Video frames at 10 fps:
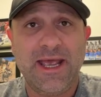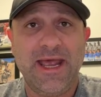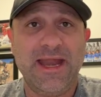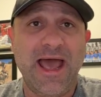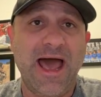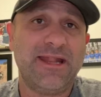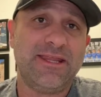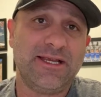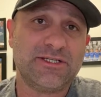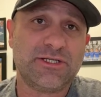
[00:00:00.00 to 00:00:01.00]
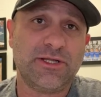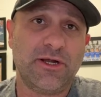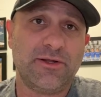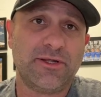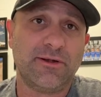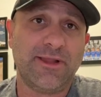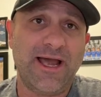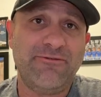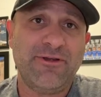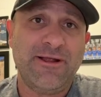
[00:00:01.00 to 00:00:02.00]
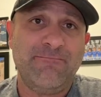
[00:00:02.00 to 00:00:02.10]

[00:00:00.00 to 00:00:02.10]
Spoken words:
and add things to their life